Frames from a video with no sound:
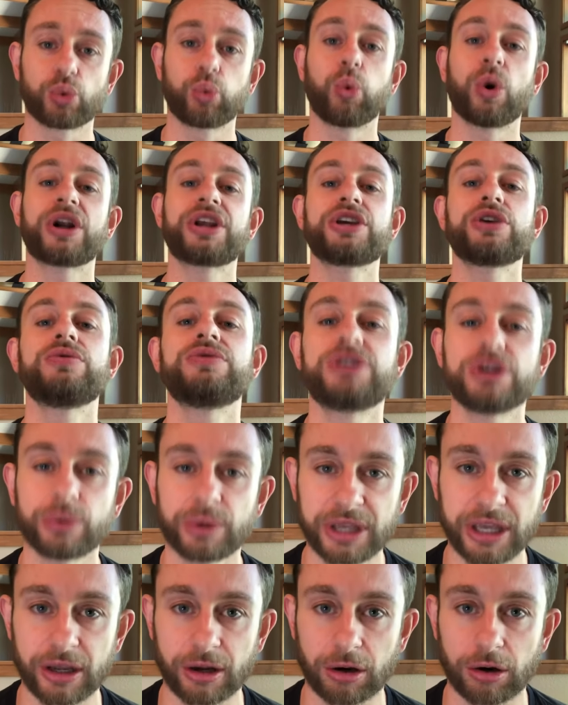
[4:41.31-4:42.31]
What do you do
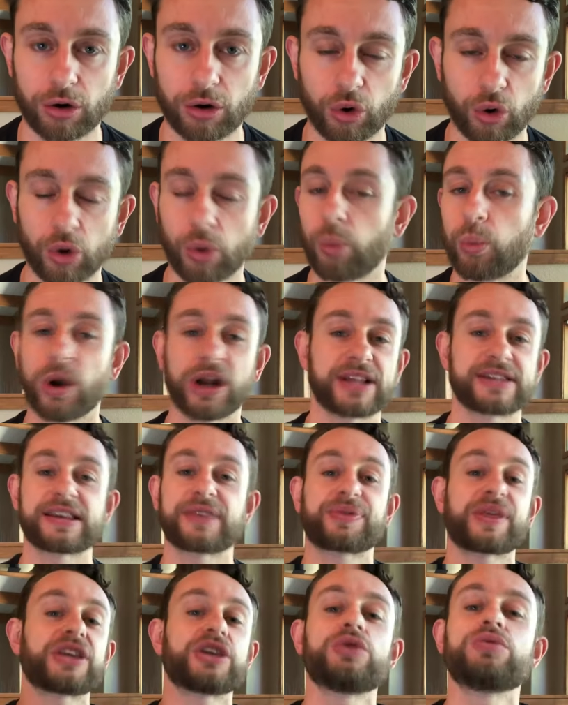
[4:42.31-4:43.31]
here? Or what is
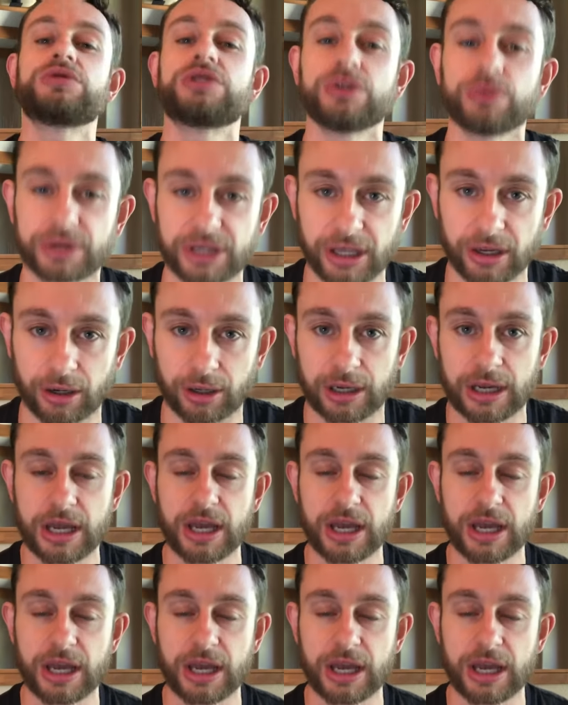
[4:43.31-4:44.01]
it that you do here?